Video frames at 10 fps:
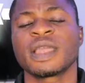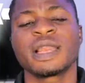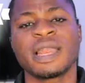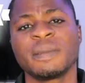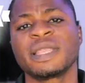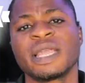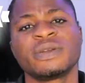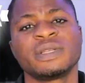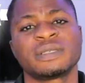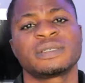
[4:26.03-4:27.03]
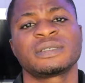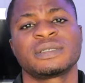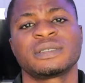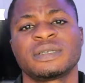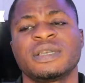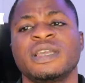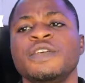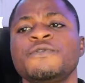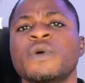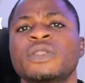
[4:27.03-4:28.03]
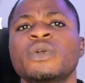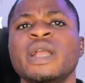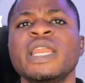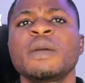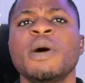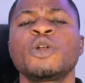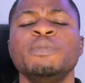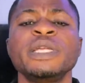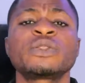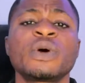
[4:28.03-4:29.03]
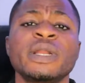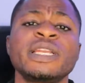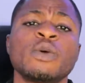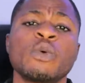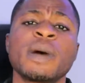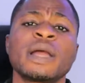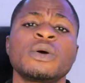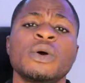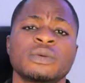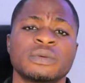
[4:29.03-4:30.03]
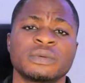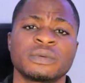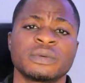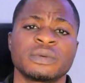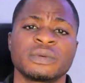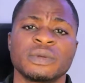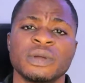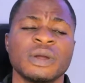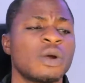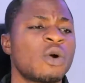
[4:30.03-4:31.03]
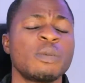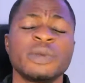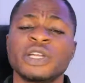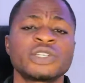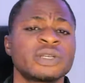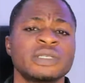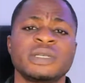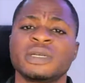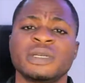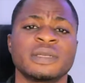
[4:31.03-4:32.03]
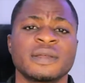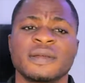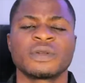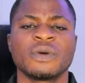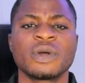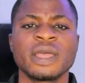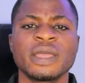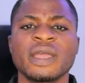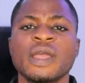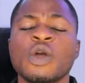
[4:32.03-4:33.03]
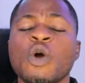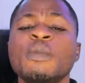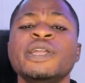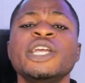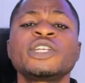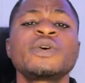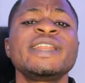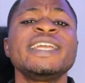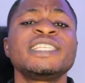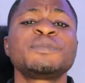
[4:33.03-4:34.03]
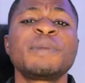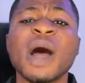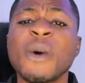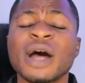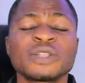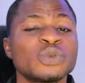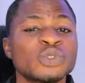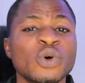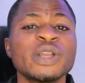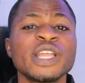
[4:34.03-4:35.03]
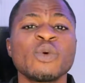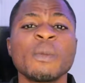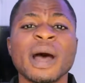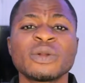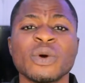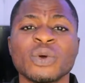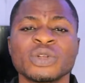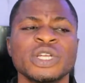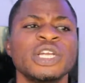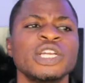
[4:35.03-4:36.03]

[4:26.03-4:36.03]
Let me tell you this. If you are talking about turning a woman on, communication is the key. Okay, communication is power to turn a woman on.